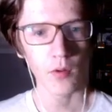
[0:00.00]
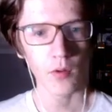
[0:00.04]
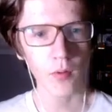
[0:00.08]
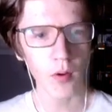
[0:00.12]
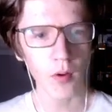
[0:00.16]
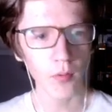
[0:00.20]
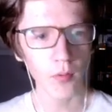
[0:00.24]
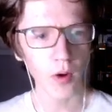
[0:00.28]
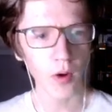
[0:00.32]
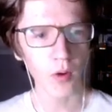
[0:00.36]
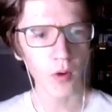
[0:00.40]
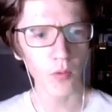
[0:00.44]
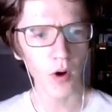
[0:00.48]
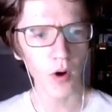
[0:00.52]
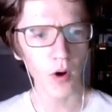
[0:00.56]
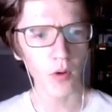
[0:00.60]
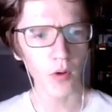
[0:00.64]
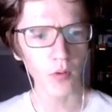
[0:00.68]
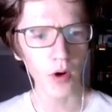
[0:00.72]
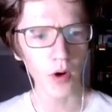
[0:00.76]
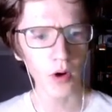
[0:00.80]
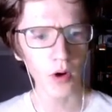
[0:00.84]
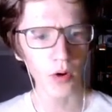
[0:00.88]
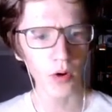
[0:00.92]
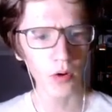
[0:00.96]
whoa, whoa,
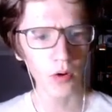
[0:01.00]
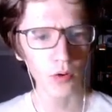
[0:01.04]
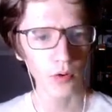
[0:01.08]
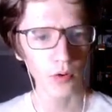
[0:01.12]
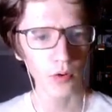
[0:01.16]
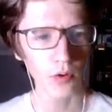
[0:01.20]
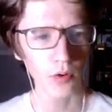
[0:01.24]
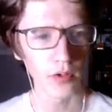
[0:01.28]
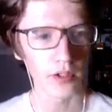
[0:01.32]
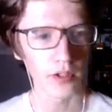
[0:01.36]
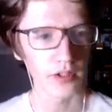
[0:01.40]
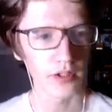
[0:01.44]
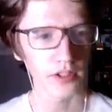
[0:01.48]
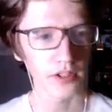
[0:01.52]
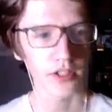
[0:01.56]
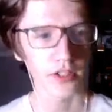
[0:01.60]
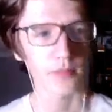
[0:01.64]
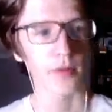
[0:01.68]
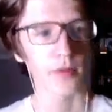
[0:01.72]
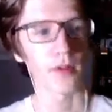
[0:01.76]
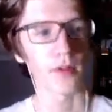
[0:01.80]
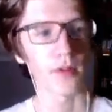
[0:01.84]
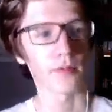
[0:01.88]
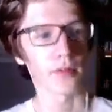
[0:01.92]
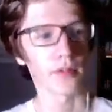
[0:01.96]
whoa, whoa. They're
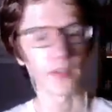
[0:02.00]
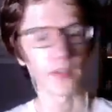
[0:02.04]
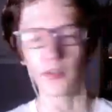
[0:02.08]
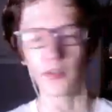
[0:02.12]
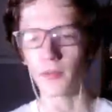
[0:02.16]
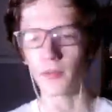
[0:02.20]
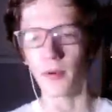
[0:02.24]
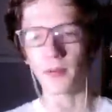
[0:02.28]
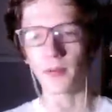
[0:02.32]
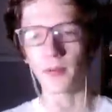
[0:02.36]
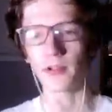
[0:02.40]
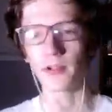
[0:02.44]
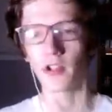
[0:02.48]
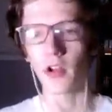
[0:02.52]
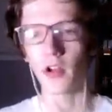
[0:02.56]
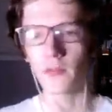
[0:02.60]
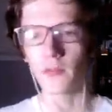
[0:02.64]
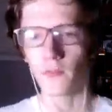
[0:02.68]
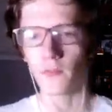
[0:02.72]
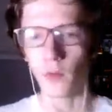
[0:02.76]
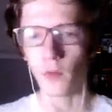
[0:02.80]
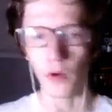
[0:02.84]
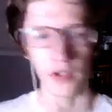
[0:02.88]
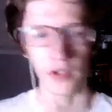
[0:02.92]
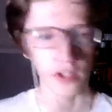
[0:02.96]
probably, they're probably done
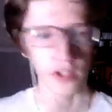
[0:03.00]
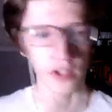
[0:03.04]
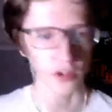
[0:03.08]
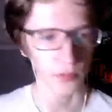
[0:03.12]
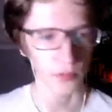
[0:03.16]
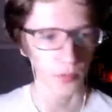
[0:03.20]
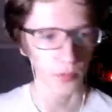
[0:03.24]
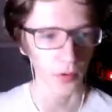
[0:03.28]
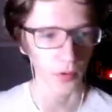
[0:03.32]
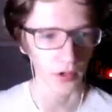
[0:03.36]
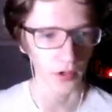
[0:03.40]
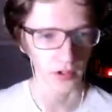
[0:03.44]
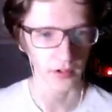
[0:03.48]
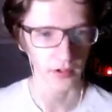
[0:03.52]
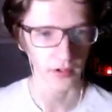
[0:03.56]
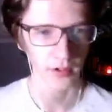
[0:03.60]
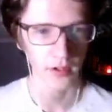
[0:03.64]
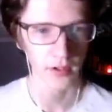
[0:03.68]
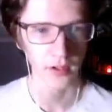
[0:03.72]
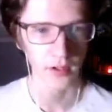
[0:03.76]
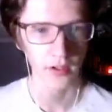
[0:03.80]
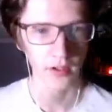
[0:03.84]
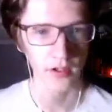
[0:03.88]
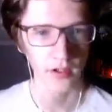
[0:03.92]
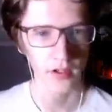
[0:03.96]
for at this point.
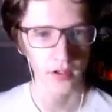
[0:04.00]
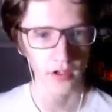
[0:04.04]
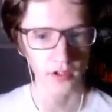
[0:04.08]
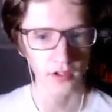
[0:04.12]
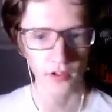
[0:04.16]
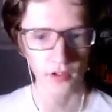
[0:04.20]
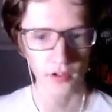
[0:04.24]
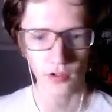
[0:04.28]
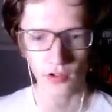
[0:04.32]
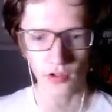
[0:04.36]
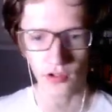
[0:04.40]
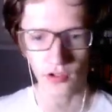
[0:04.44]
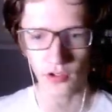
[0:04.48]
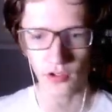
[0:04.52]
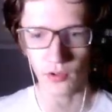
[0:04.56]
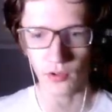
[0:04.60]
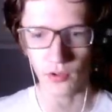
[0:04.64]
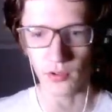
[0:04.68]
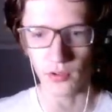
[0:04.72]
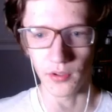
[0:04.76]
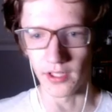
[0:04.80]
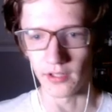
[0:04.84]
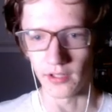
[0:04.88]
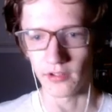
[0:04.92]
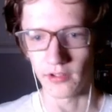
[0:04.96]
Are you
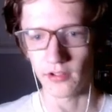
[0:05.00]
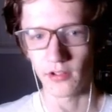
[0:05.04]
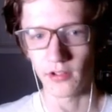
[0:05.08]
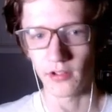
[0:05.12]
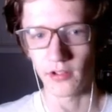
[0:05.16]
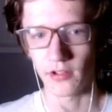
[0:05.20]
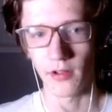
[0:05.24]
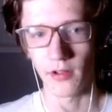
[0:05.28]
serious?